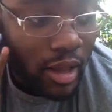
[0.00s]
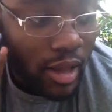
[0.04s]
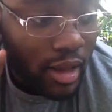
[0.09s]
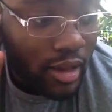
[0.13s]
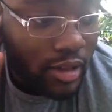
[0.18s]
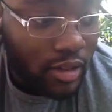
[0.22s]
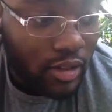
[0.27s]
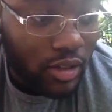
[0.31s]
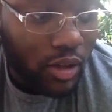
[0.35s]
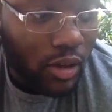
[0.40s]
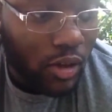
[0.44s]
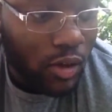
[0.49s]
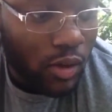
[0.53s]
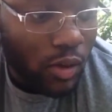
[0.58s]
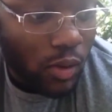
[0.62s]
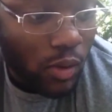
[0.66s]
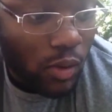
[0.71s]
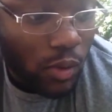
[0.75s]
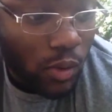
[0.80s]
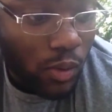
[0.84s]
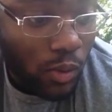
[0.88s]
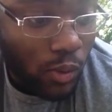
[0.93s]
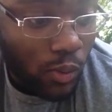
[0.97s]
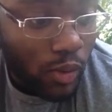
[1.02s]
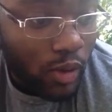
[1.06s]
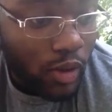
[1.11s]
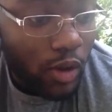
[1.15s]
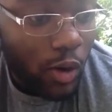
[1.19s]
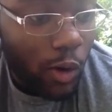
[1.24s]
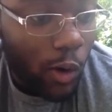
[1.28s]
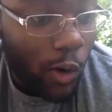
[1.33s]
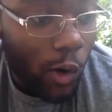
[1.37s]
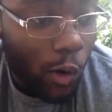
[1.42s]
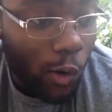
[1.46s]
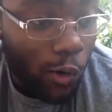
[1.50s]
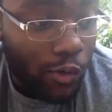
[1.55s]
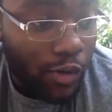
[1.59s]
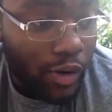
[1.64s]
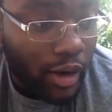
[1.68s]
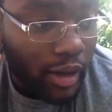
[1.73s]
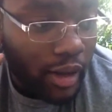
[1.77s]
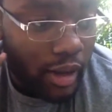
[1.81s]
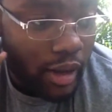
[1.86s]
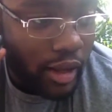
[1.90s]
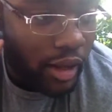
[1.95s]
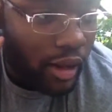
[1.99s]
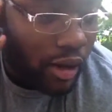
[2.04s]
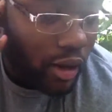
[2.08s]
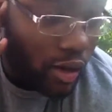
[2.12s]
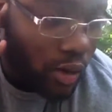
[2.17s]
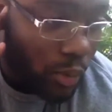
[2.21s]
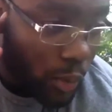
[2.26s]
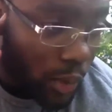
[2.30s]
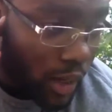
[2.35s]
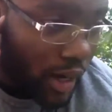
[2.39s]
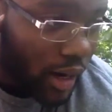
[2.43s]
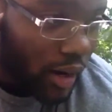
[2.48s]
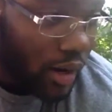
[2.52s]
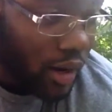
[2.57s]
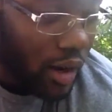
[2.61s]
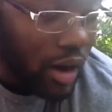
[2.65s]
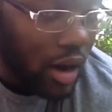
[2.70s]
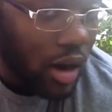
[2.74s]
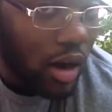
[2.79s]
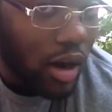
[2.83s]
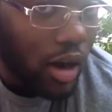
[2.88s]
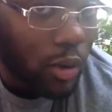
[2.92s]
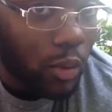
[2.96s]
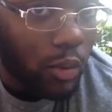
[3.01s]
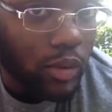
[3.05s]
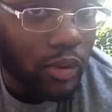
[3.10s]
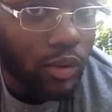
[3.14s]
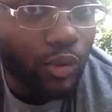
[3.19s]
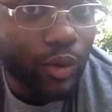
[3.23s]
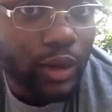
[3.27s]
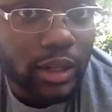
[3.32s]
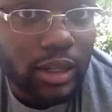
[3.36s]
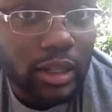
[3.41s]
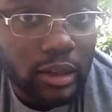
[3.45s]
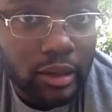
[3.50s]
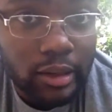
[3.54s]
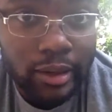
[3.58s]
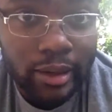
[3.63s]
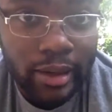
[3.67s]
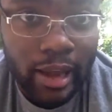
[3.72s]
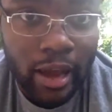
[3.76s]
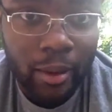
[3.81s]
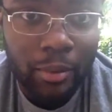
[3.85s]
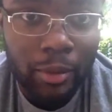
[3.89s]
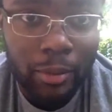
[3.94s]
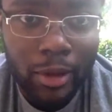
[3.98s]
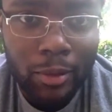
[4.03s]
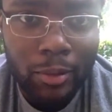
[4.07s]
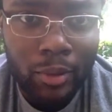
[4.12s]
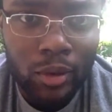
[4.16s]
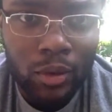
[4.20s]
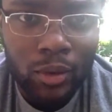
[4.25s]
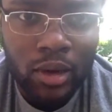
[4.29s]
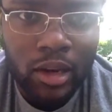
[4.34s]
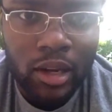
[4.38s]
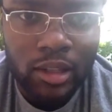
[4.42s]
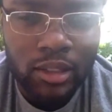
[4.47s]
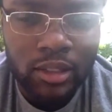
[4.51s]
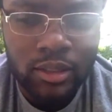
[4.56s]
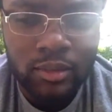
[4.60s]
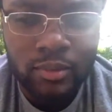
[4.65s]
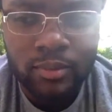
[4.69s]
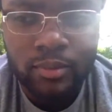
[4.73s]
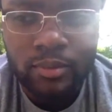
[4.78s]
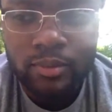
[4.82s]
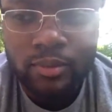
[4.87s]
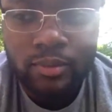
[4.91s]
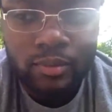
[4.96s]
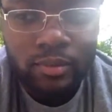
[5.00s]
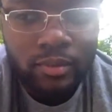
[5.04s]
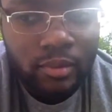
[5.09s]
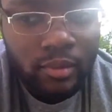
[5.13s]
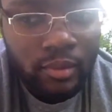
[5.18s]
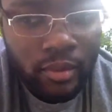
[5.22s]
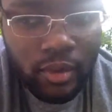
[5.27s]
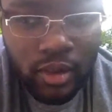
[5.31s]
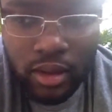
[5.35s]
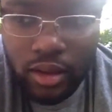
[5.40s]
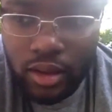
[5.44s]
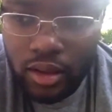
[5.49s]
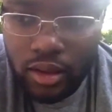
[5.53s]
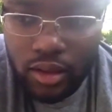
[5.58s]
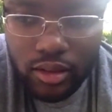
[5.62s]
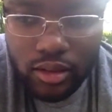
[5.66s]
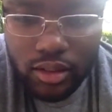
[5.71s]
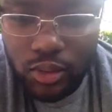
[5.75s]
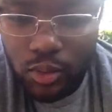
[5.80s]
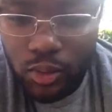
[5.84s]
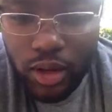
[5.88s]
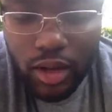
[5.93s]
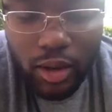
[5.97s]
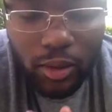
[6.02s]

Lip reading: So we go over there, we get out of the car, and we really look at how many people it was. I swear